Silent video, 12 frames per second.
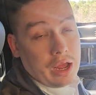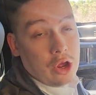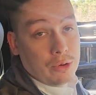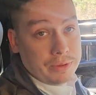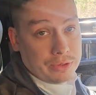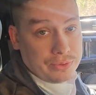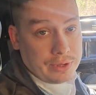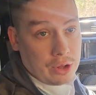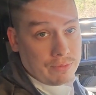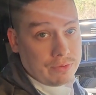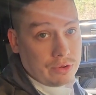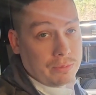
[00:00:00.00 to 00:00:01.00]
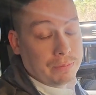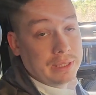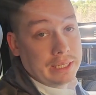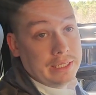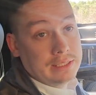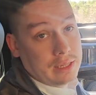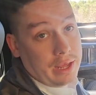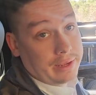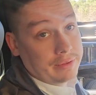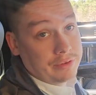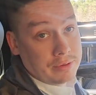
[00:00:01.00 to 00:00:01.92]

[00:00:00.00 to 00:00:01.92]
I hope this was helpful. Please like and